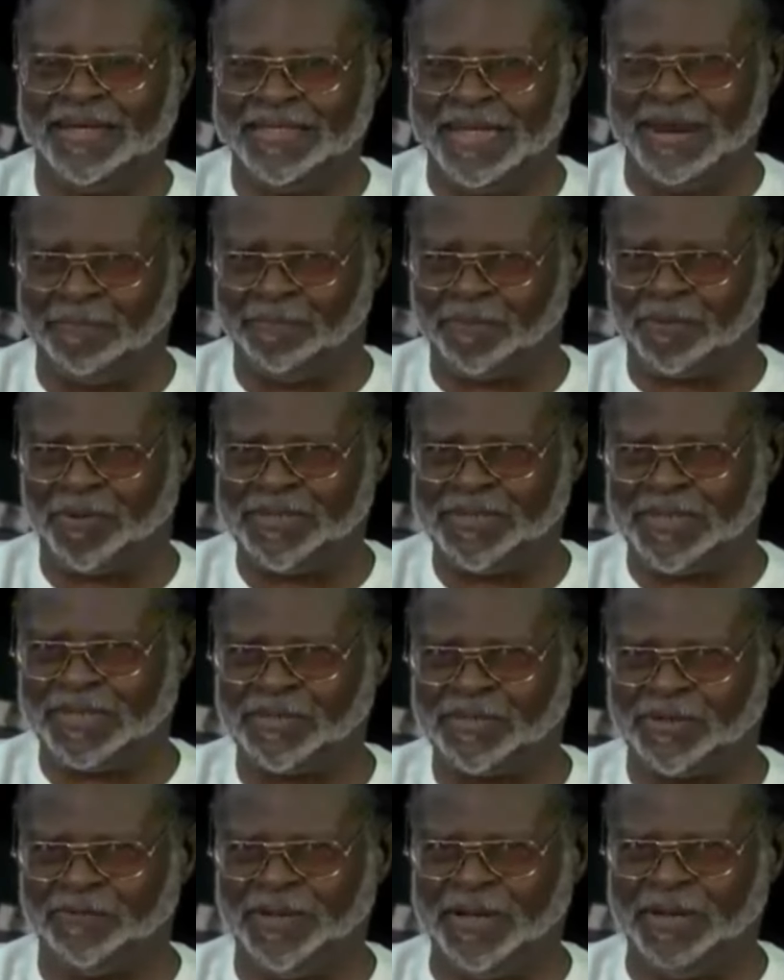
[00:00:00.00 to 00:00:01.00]
The
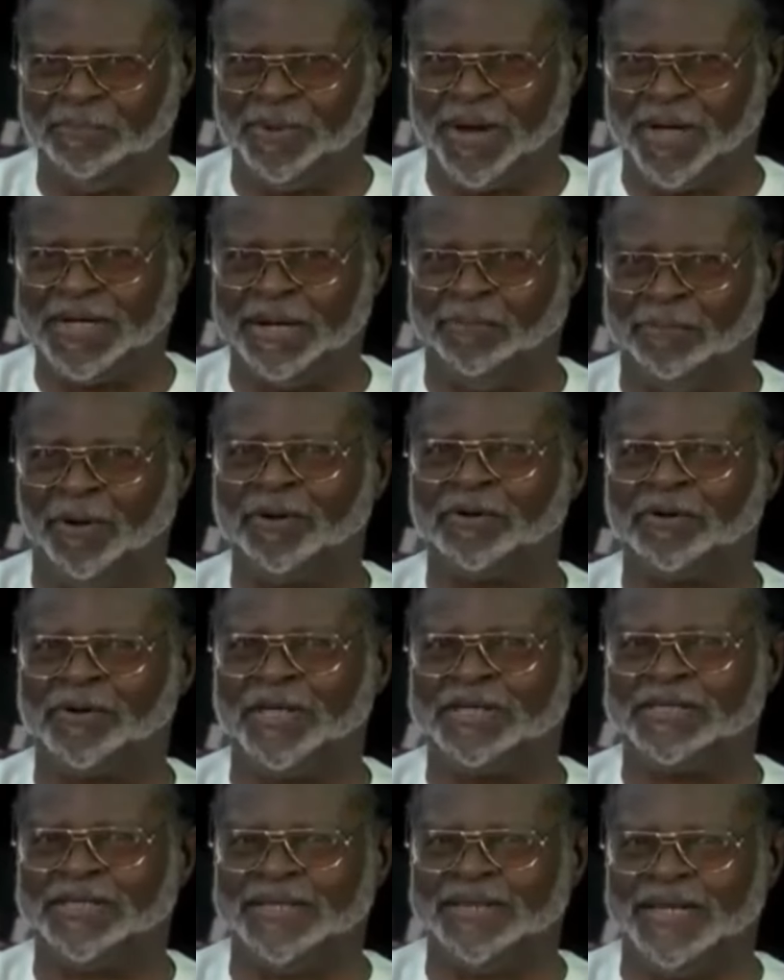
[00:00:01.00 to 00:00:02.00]
project of liberal
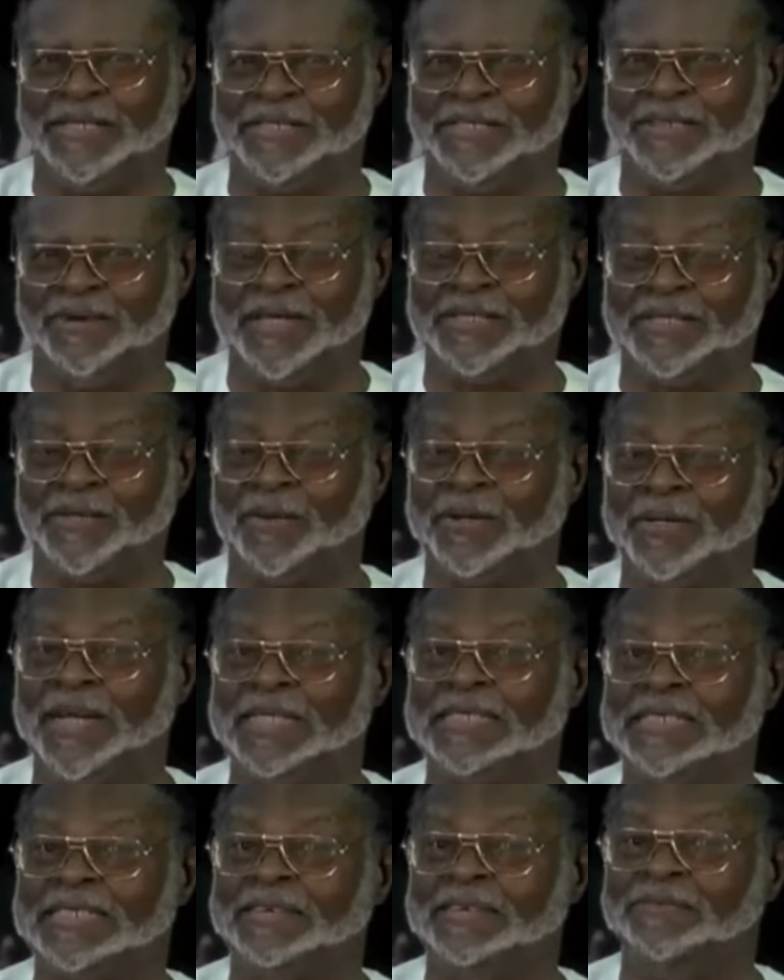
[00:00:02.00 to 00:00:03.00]
democracy in Nigeria is
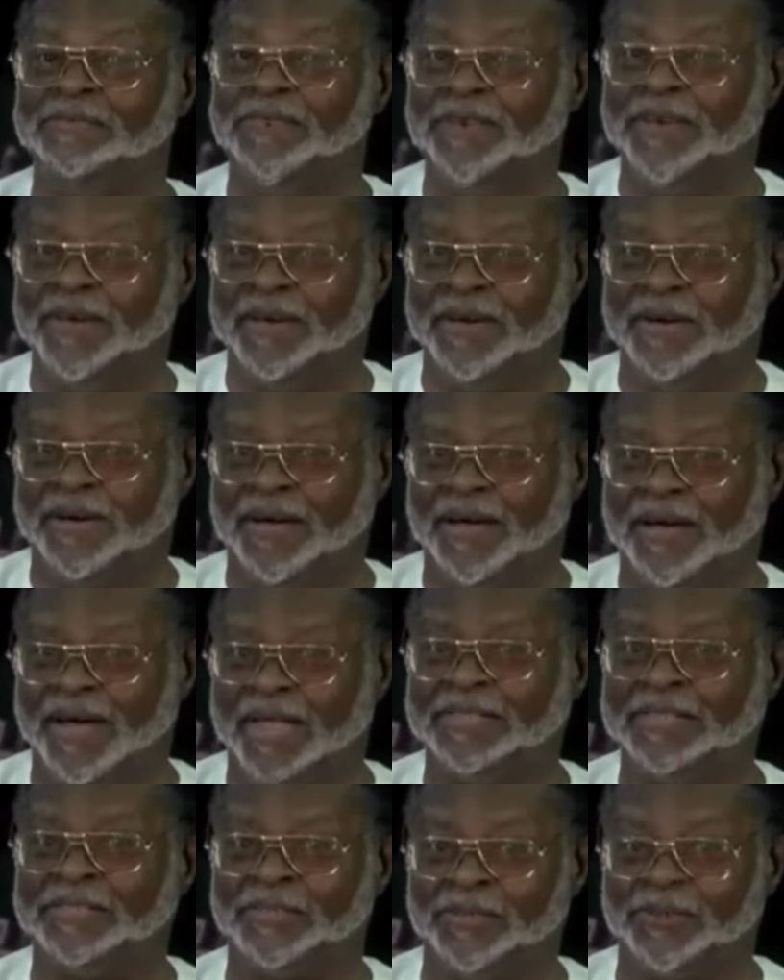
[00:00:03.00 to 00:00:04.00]
under severe
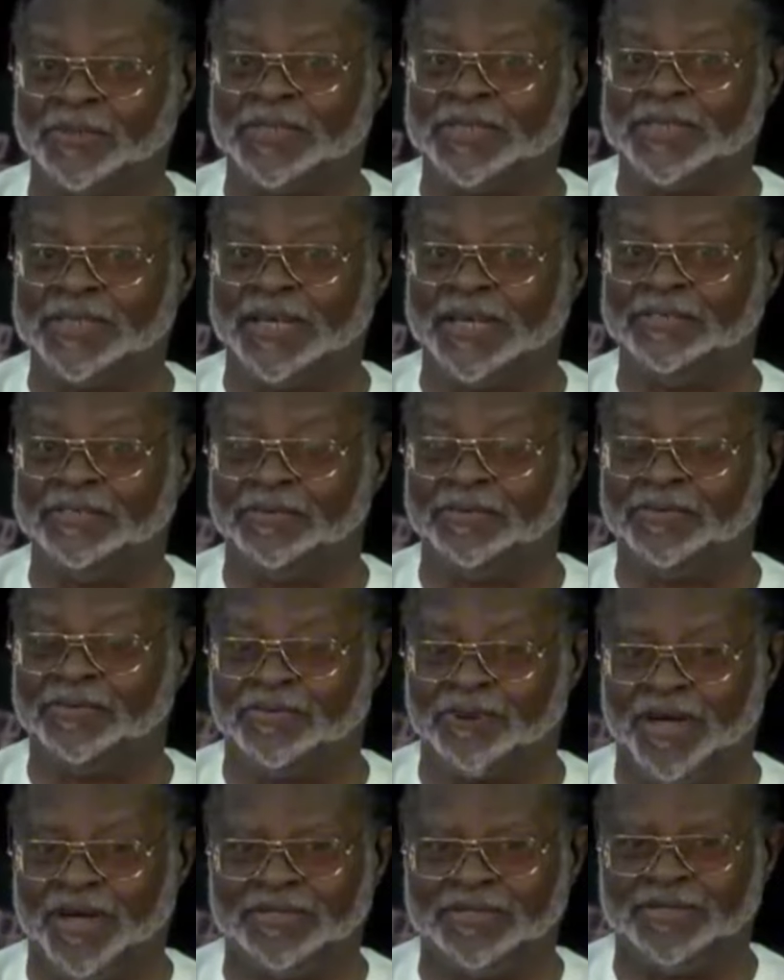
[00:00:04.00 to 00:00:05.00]
and sustained
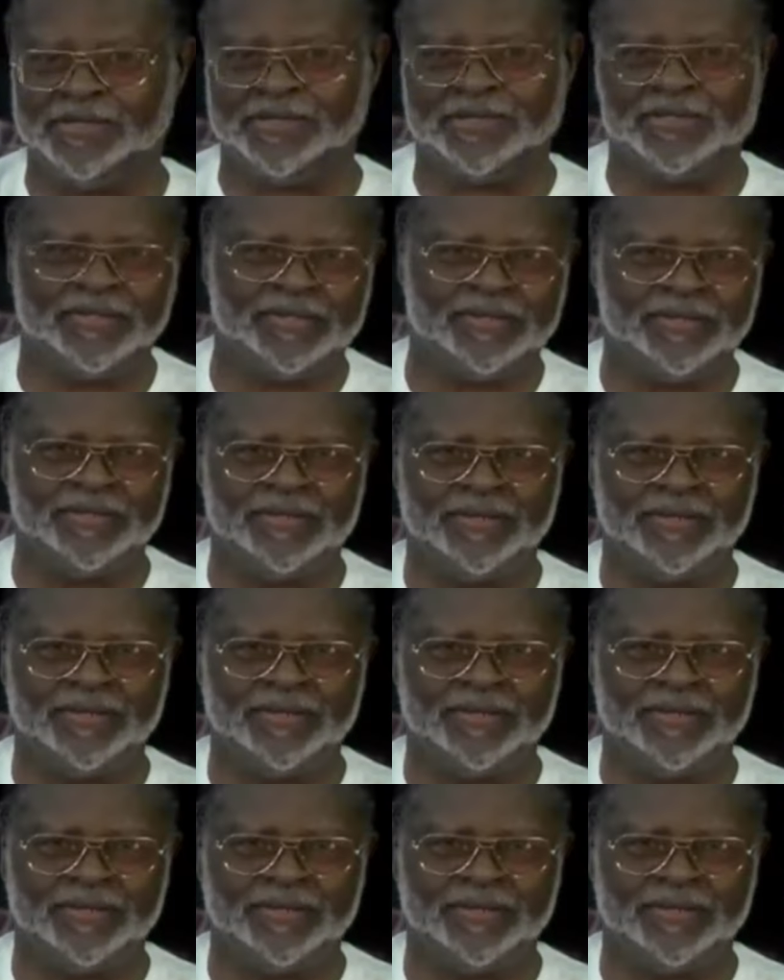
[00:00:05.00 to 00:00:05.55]
threat.